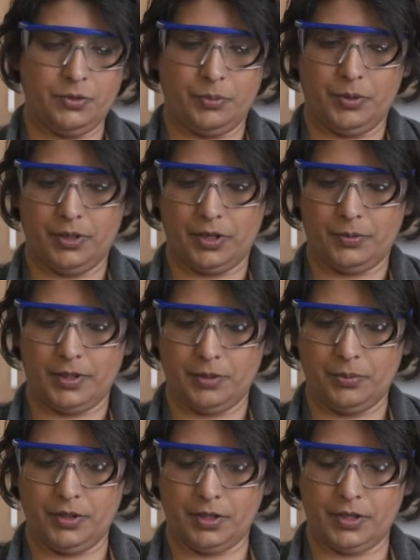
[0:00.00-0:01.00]
we
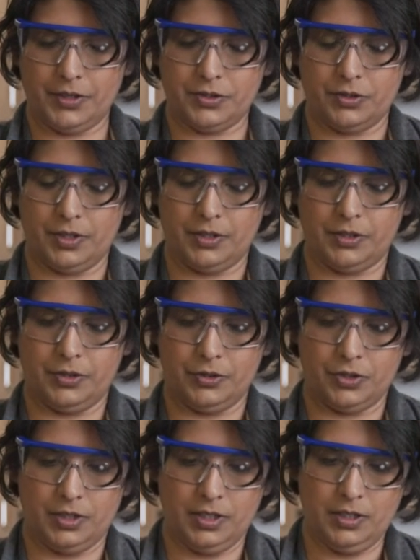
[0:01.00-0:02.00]
can put our concentrated
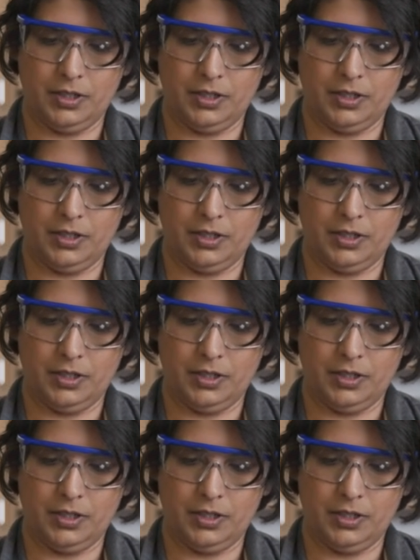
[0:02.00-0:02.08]
solution in